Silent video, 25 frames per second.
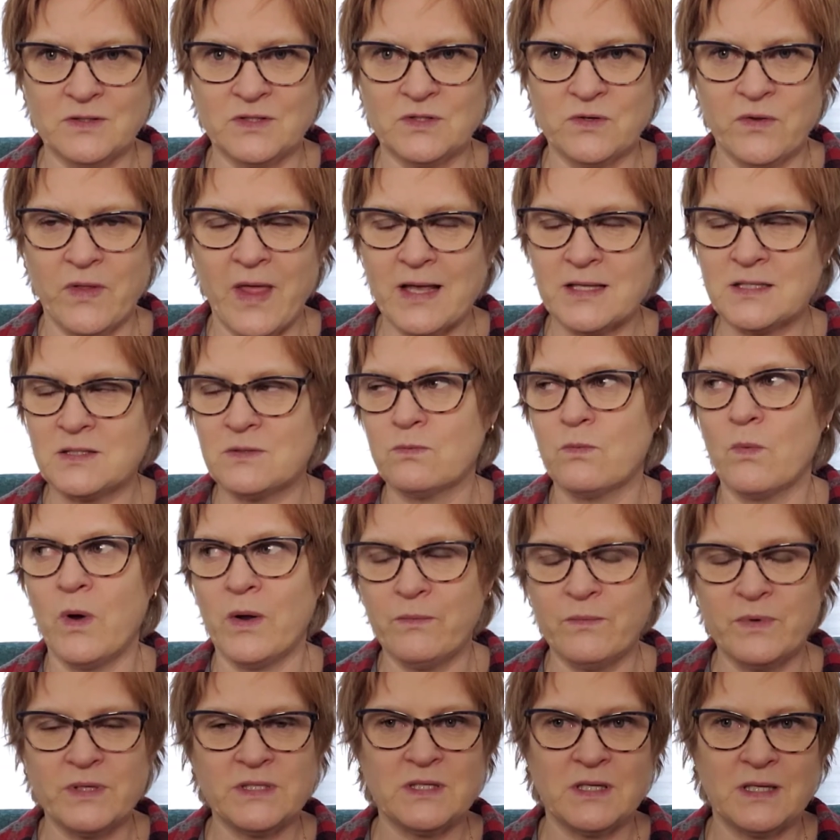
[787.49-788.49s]
So that's
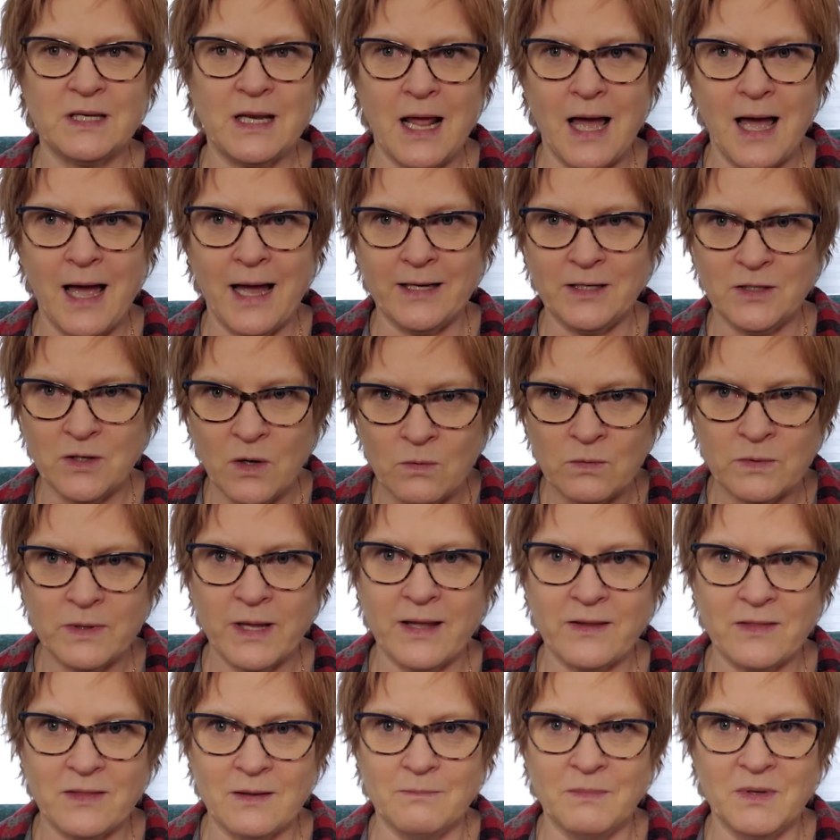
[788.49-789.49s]
one reason I don't
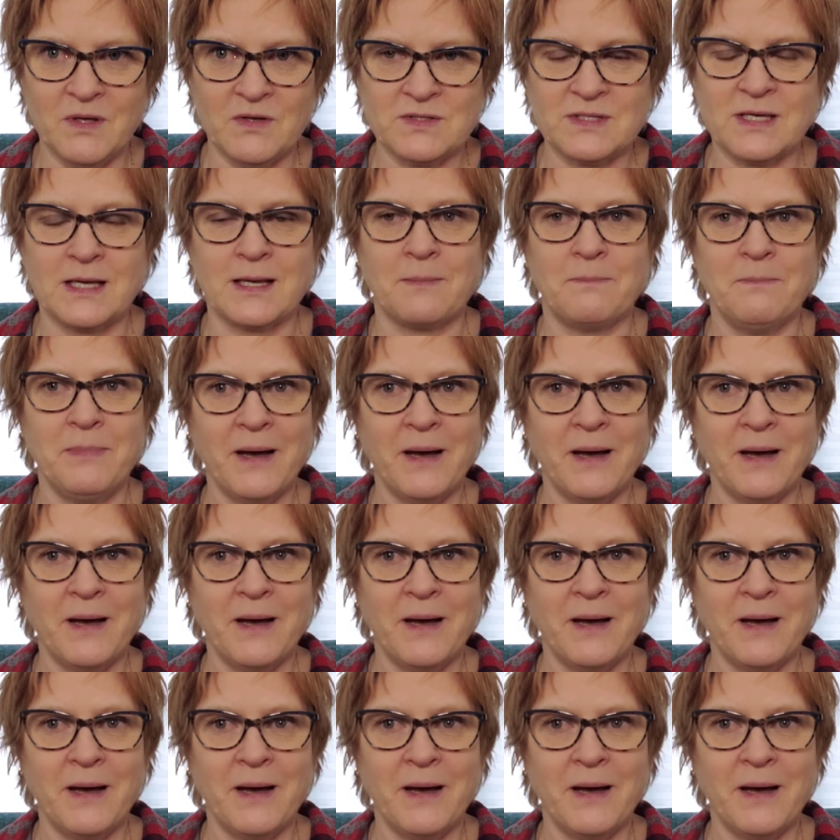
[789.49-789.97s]
like the music,